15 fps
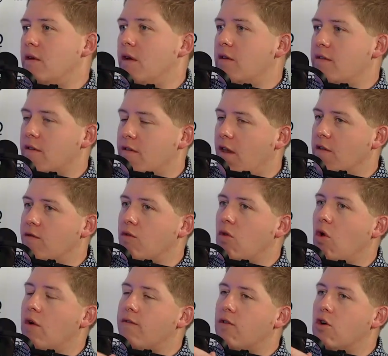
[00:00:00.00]
a successful
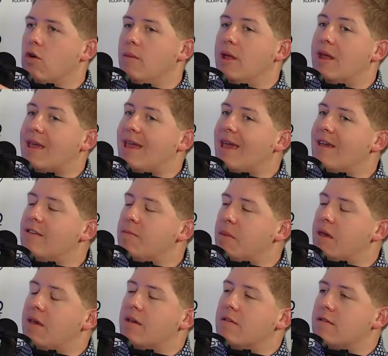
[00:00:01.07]
law firm and a case being